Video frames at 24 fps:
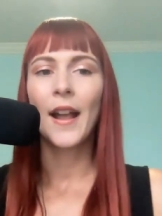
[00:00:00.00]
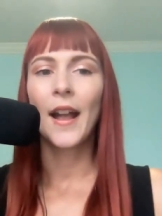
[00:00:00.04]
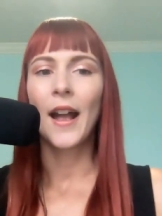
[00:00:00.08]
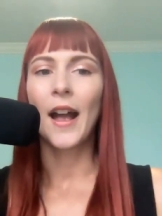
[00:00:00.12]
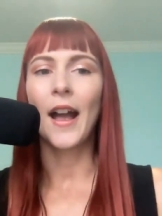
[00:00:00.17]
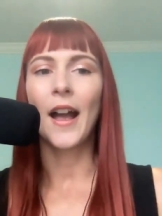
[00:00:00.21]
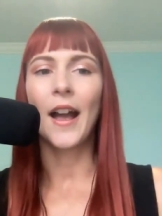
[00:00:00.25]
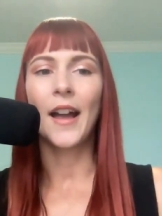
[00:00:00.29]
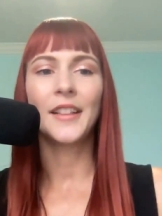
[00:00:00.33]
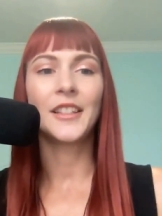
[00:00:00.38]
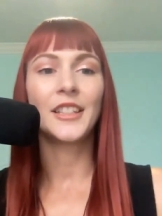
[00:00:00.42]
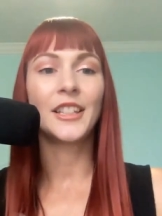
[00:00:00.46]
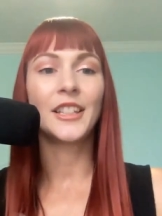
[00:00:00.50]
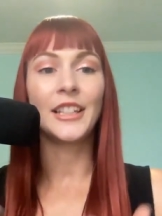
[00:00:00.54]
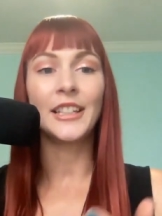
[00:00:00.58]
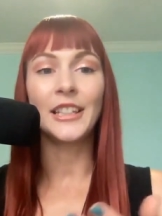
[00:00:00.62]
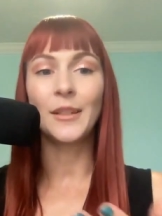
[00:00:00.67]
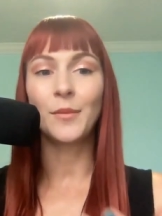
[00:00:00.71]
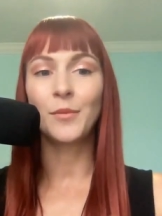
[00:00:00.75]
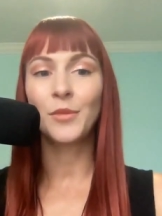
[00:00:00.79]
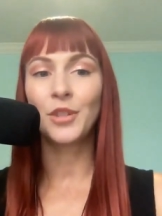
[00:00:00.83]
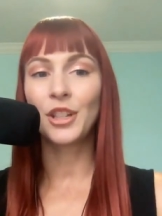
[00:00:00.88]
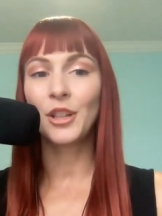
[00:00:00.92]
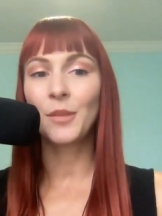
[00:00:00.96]
a
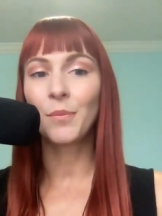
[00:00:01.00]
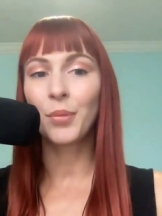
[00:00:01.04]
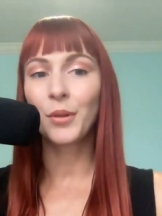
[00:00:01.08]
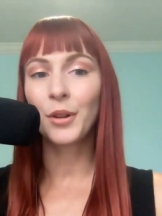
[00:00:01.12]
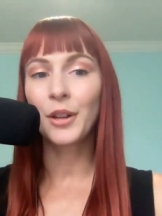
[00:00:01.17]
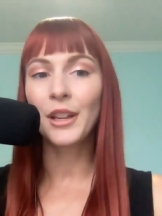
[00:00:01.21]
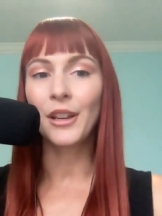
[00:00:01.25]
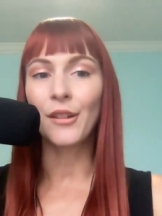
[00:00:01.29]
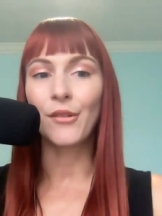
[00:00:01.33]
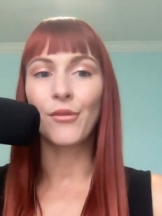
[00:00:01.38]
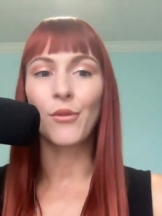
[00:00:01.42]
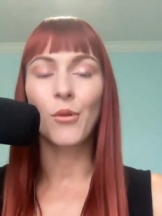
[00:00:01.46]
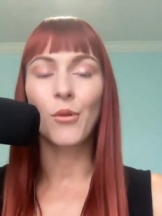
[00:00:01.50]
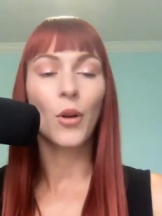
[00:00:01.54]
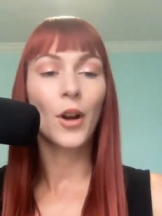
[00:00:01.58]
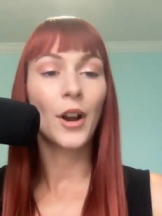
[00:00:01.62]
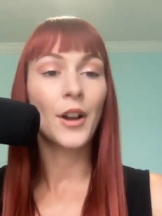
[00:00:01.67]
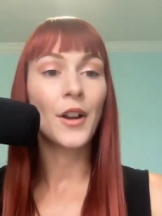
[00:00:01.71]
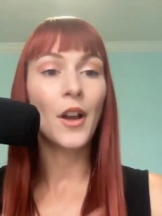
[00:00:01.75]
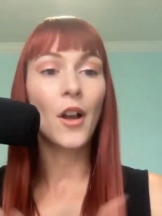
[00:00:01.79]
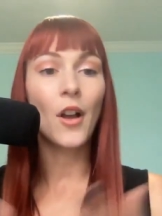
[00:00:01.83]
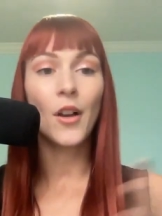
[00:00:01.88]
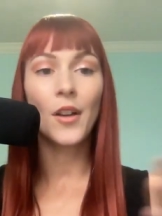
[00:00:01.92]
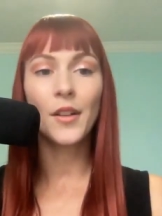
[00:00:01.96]
team debrief or an
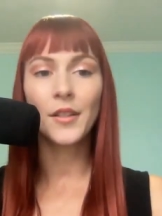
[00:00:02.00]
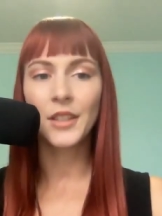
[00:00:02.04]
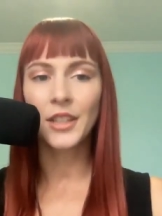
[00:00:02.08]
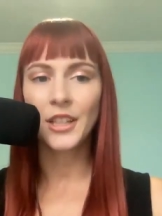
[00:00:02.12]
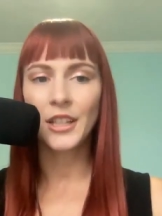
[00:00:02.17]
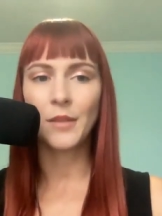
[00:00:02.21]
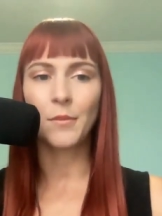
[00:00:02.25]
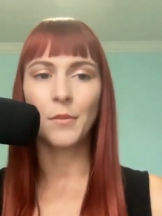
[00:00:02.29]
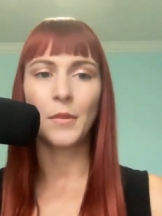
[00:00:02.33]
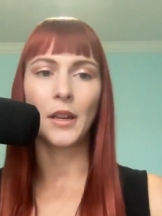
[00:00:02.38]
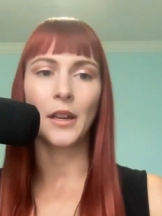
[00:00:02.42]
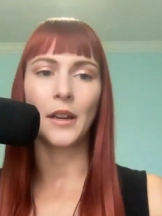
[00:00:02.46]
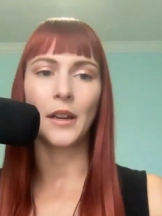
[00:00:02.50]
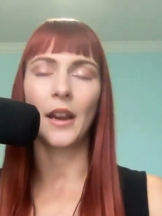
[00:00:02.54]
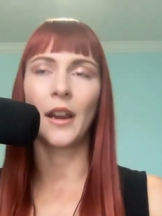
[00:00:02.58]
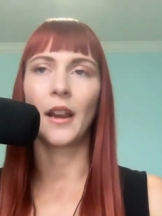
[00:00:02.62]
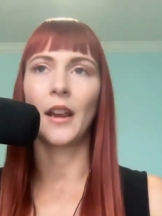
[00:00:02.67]
all team meeting.